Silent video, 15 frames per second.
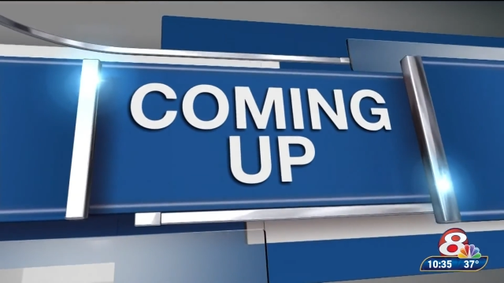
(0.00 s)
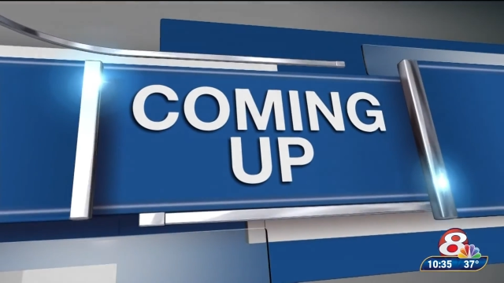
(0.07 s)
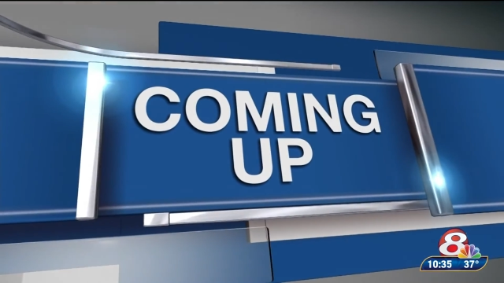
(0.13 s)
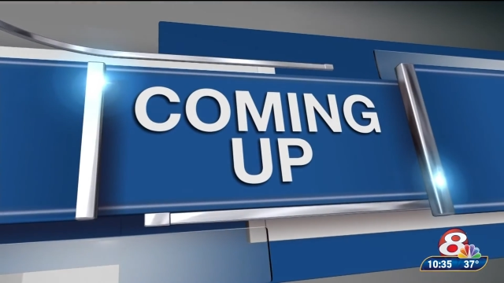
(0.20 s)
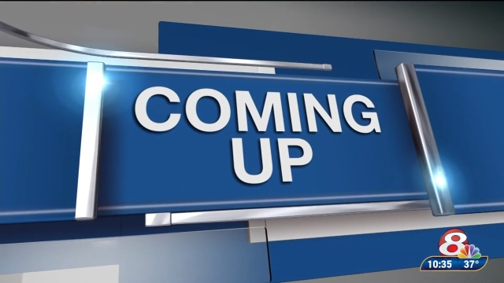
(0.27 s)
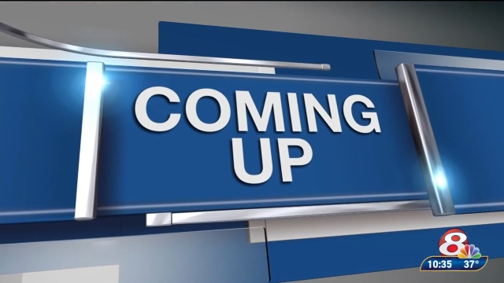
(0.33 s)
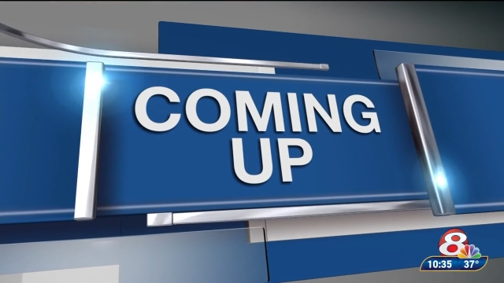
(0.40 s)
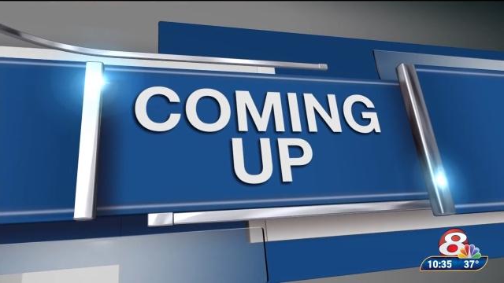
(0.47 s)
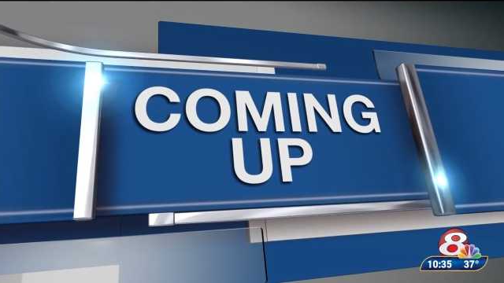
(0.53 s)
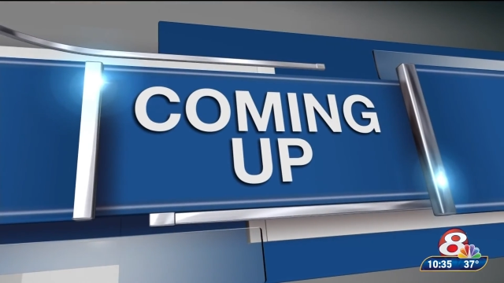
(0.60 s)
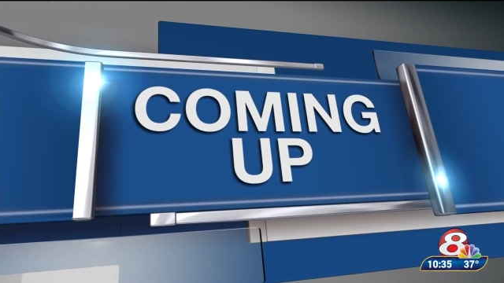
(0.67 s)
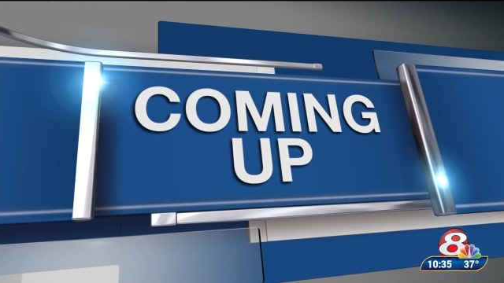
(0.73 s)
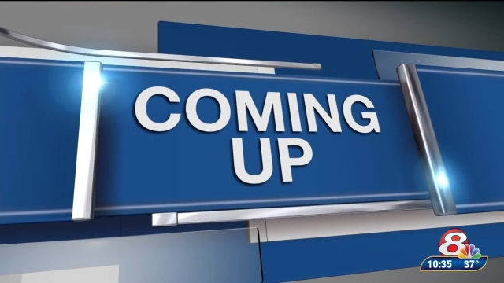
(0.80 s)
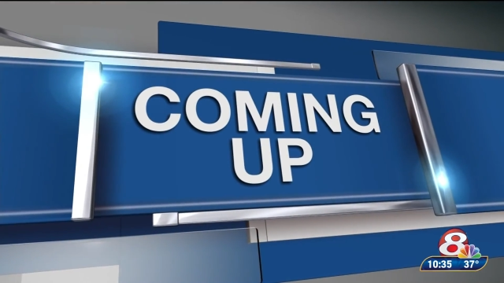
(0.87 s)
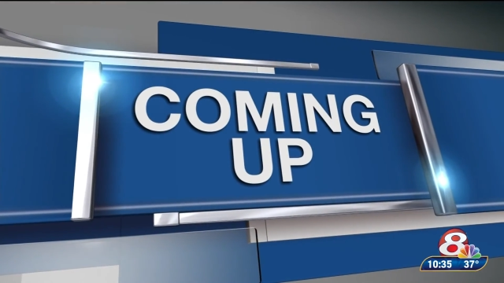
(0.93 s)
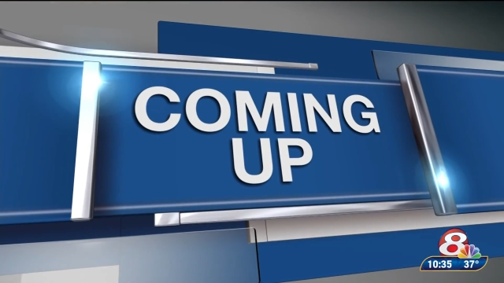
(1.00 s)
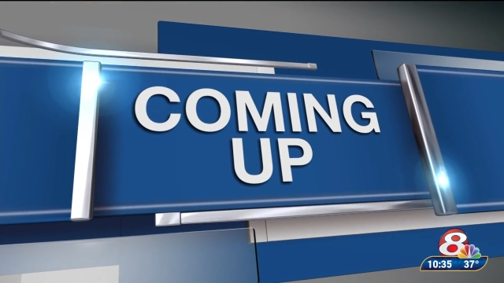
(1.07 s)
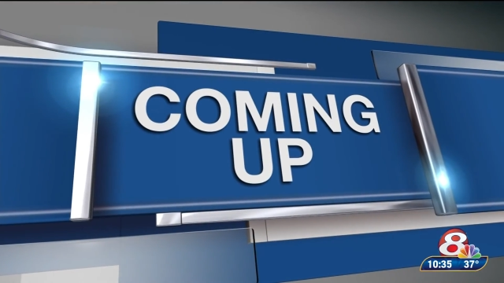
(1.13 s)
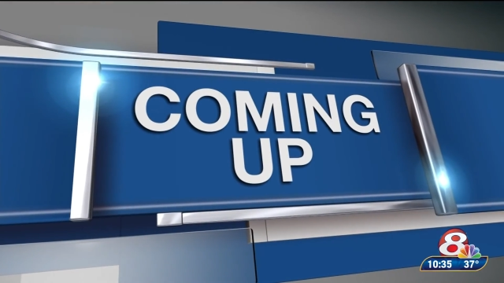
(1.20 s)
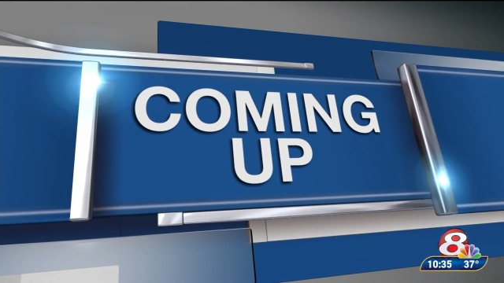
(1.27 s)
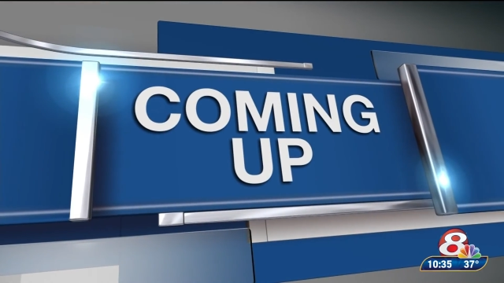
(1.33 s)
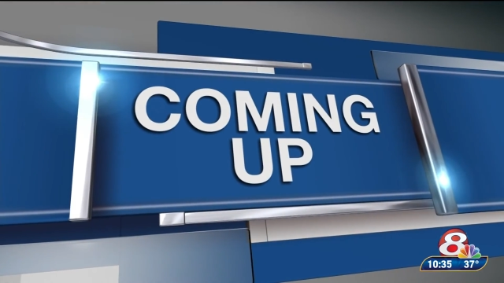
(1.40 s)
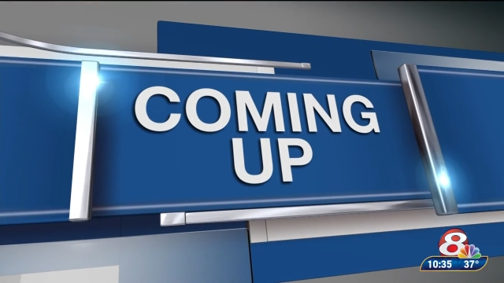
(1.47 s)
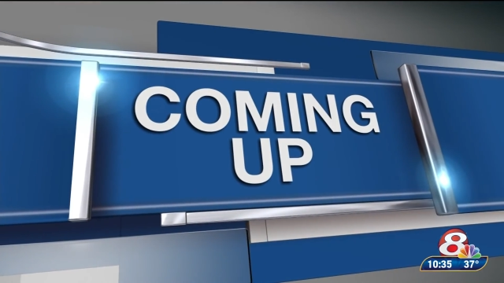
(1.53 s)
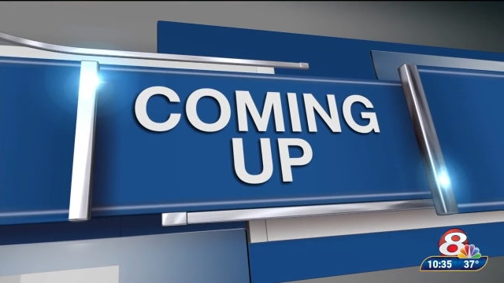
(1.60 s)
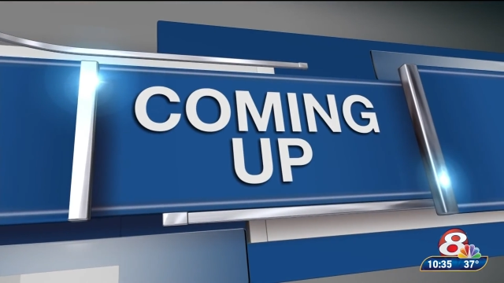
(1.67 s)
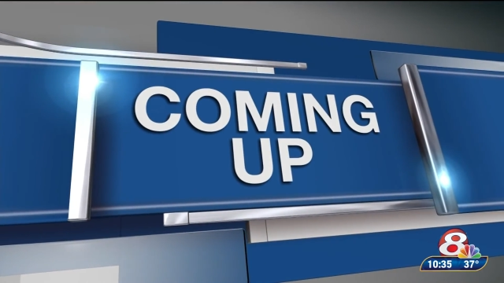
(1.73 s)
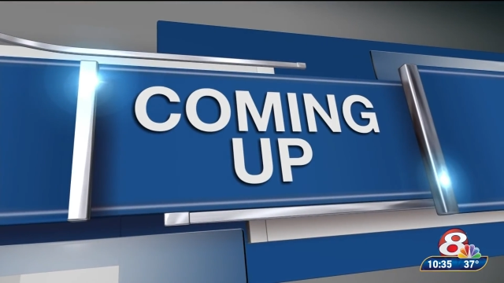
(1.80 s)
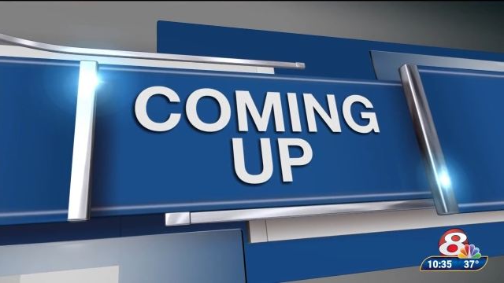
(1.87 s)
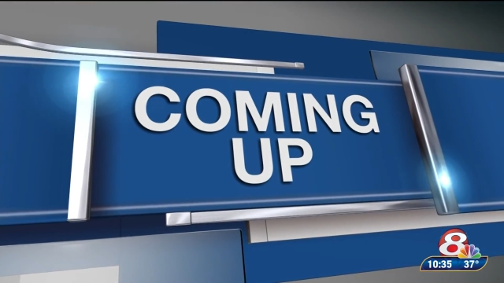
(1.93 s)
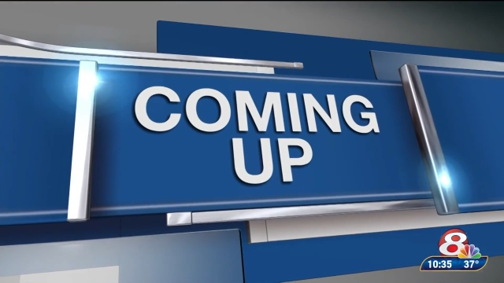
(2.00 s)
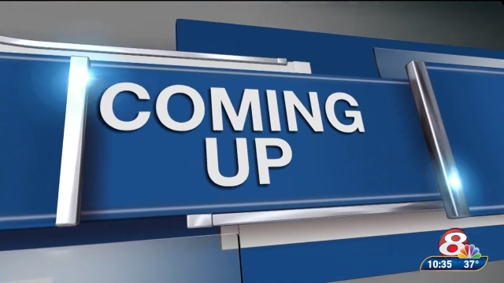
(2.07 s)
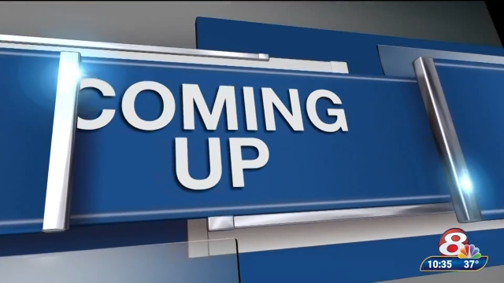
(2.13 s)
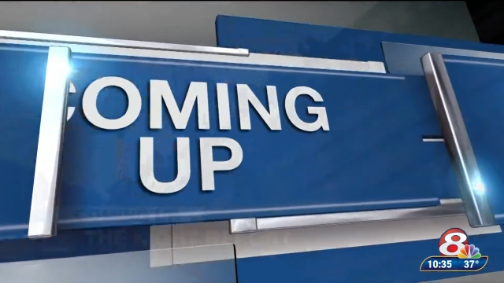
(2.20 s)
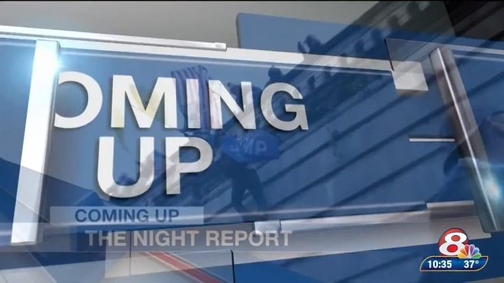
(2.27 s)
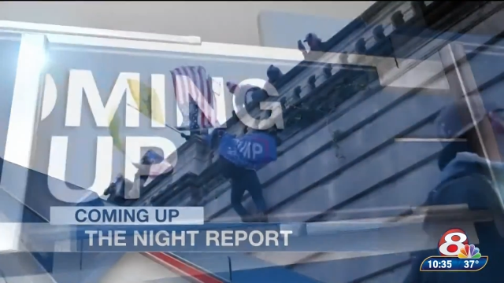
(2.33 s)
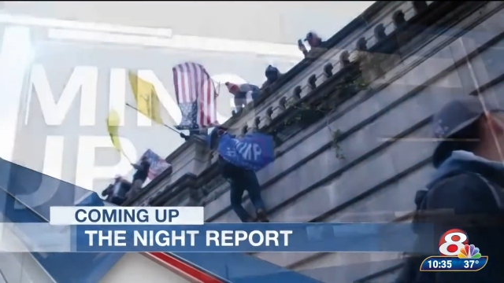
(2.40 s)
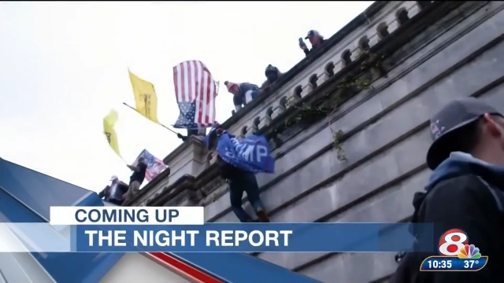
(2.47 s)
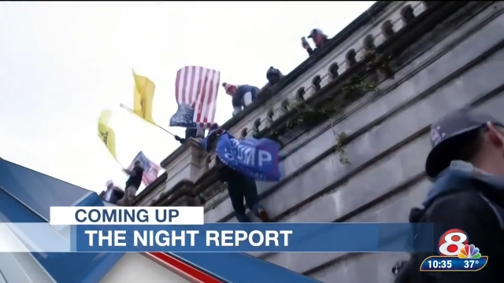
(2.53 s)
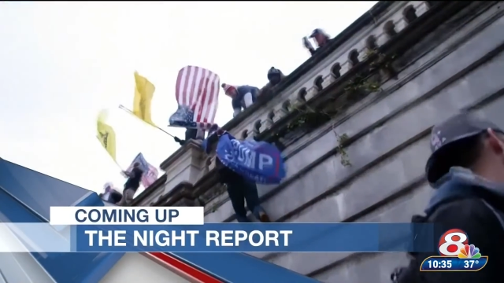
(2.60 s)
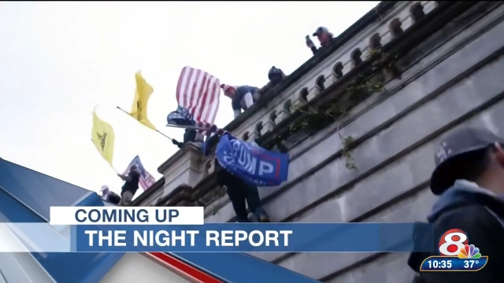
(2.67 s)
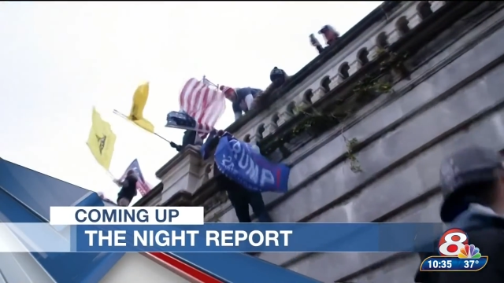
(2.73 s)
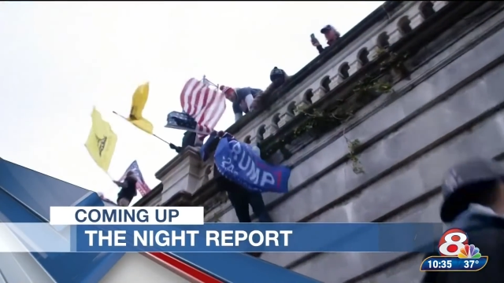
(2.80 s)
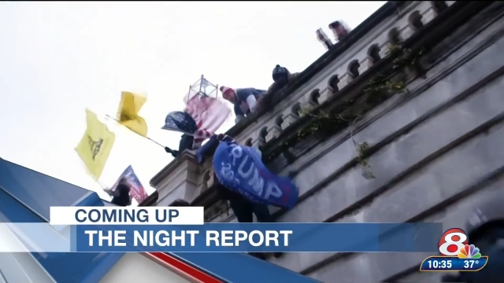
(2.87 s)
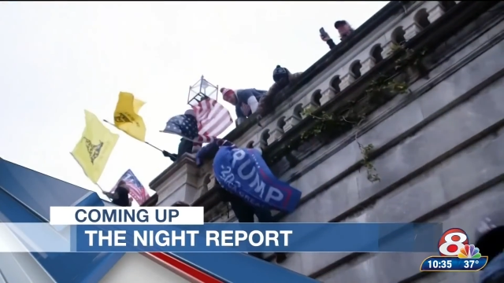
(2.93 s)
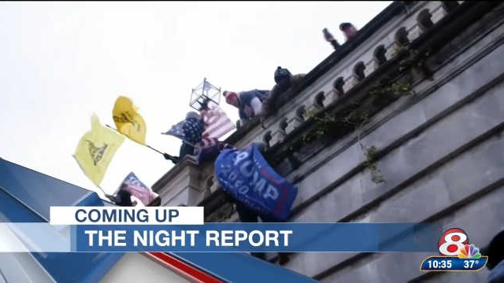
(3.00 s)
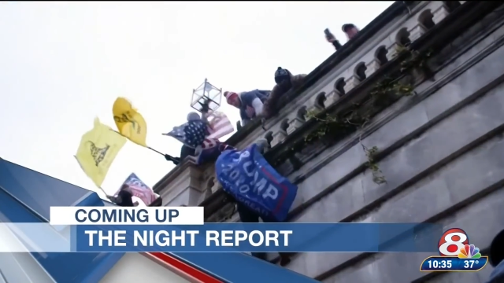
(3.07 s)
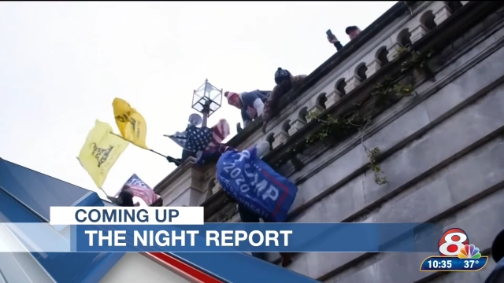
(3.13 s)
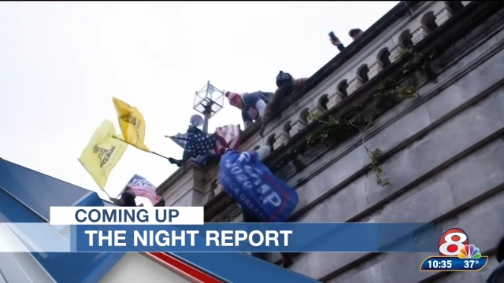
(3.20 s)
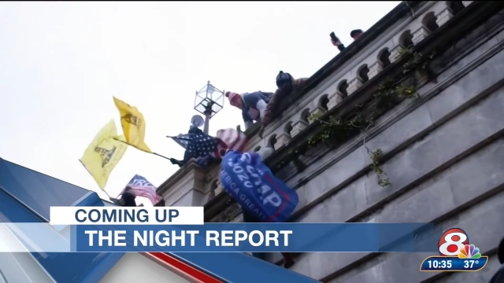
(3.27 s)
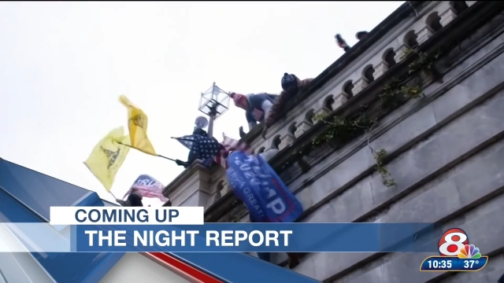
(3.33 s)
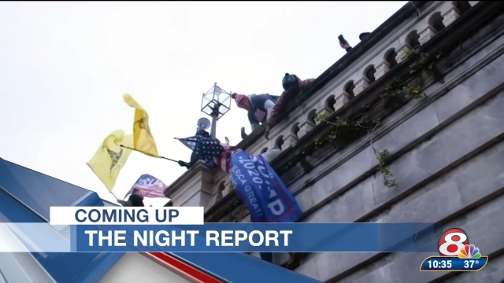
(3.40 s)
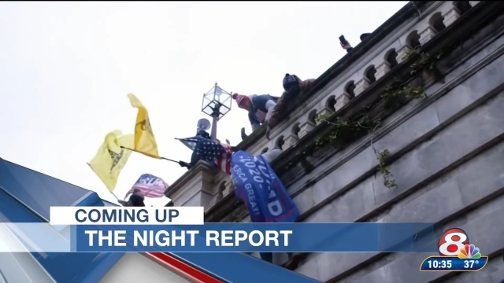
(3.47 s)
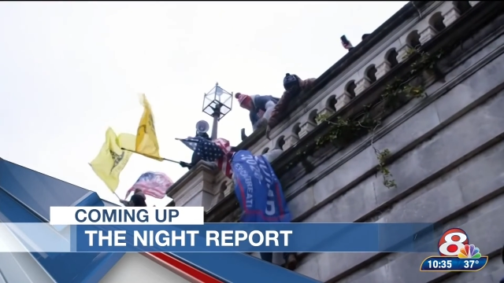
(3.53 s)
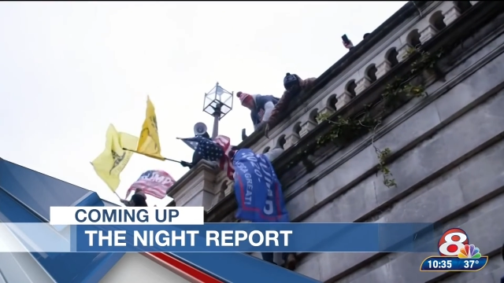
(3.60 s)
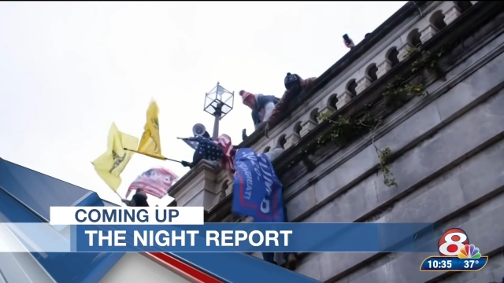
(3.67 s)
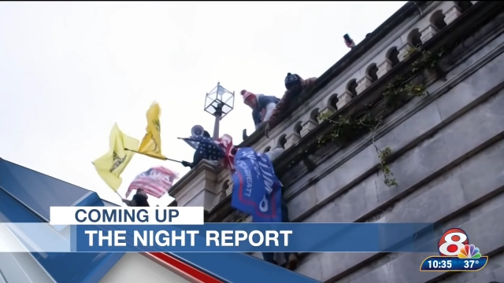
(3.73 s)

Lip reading: Nobody's mouth can be seen.